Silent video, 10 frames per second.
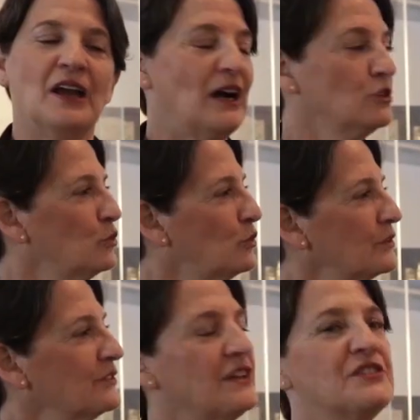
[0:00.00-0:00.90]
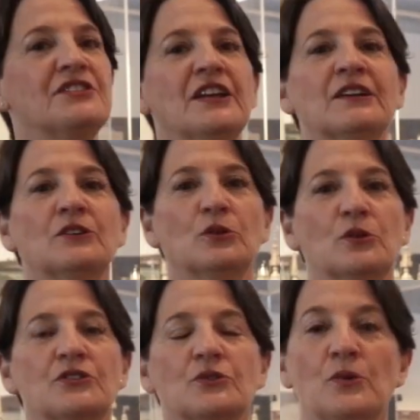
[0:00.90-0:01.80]
adorn their
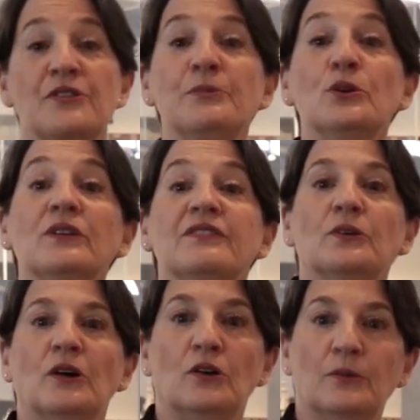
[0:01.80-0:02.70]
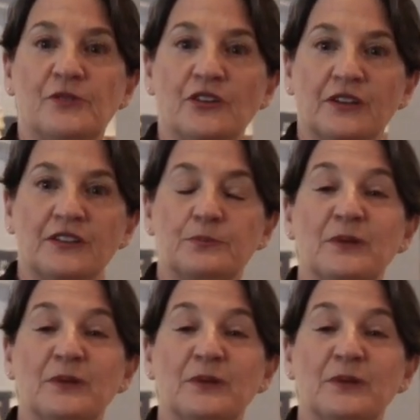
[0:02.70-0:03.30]
synagogues with beautiful objects,